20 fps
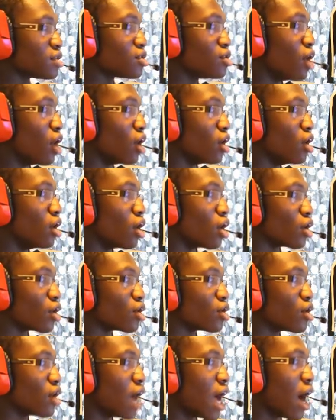It's not,
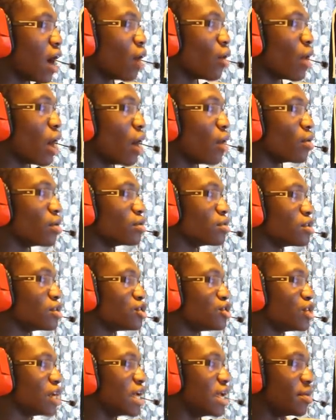look! How the
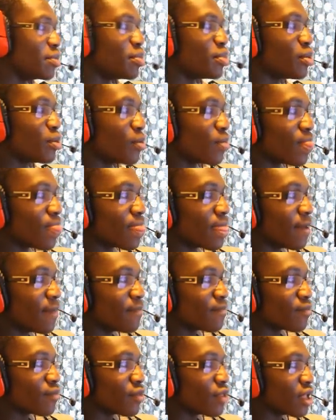sheep
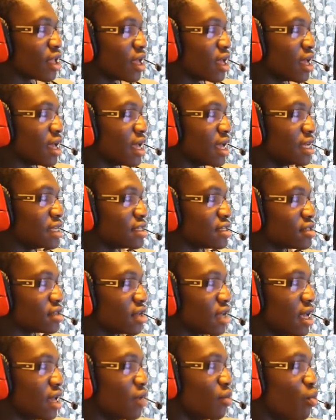is
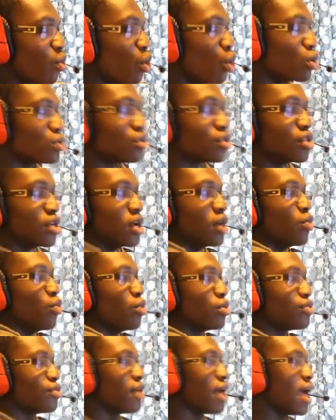in water.
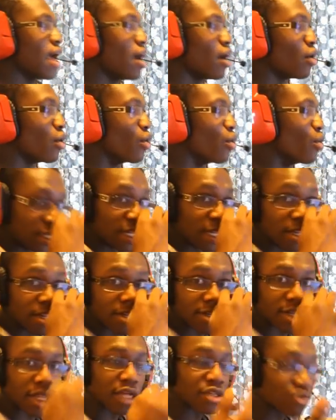What the hell?
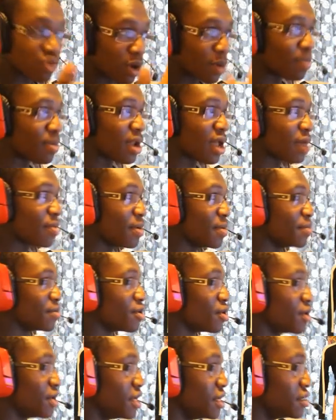That's why black people
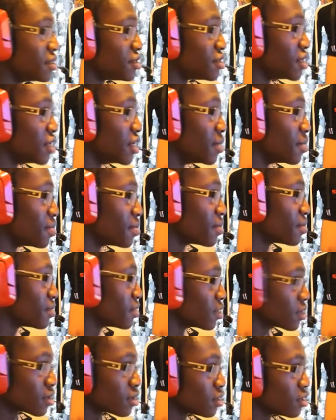don't eat sheep.
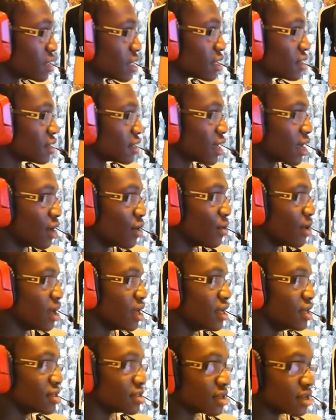They can get
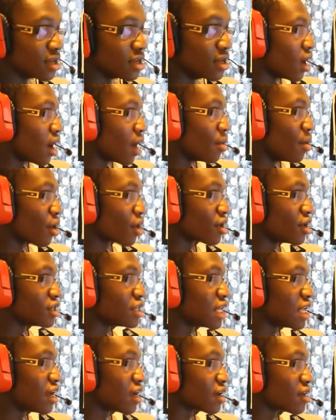away easily. I'm not going to
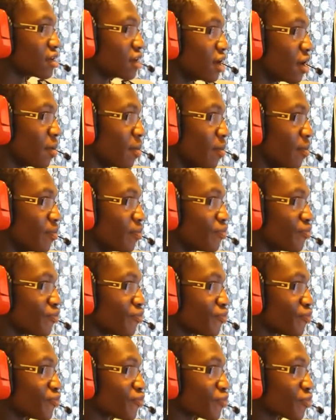see like a
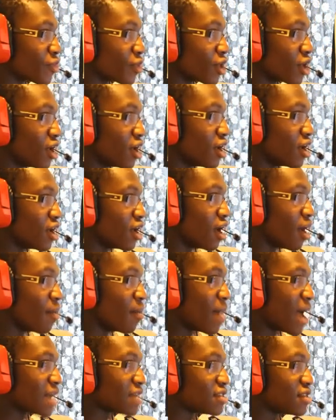
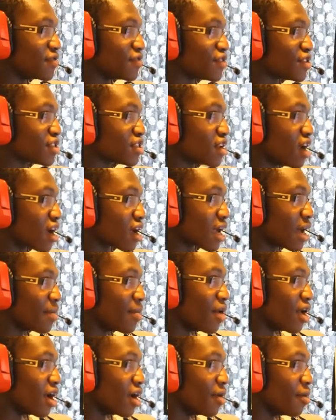massive slug,
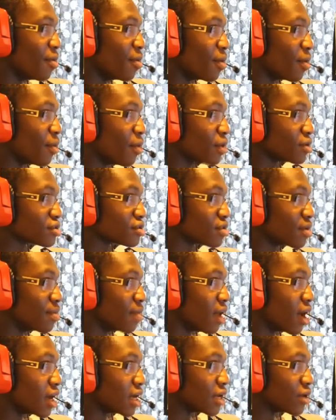am I? Whilst I'm
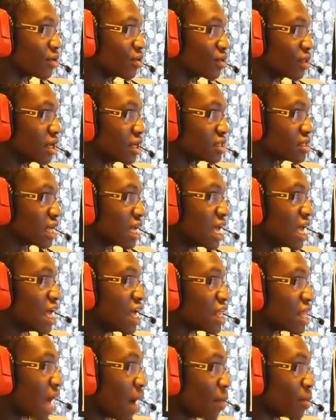mining all this.
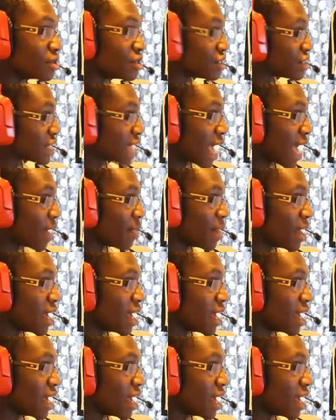That would scare